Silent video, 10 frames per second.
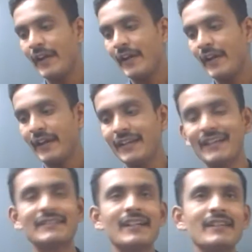In the
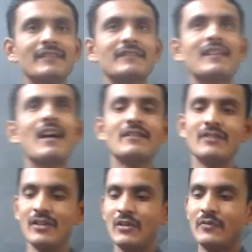yesterday's class,
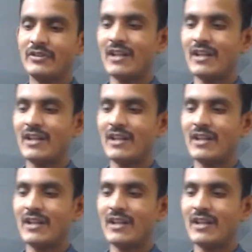we